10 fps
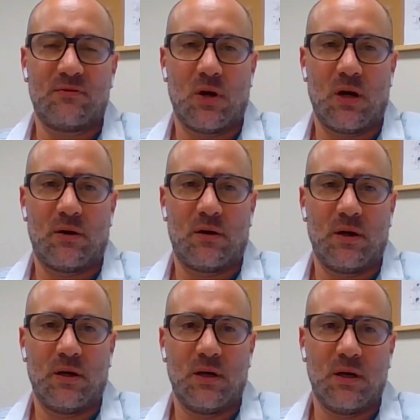arrived to
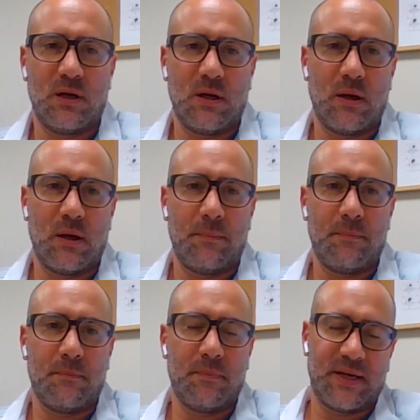our uh,
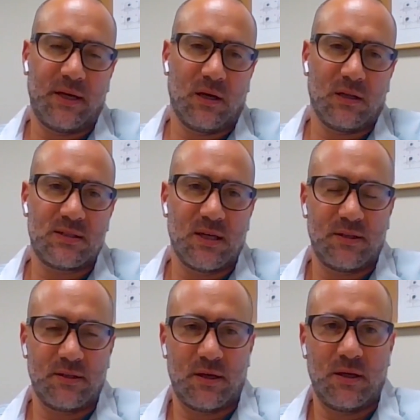medical
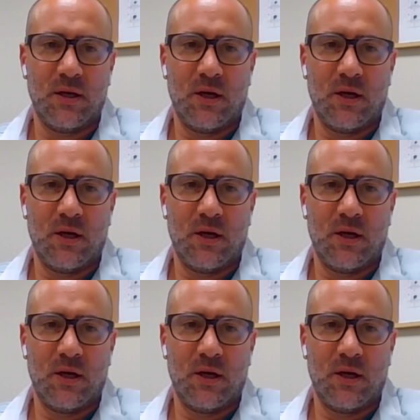center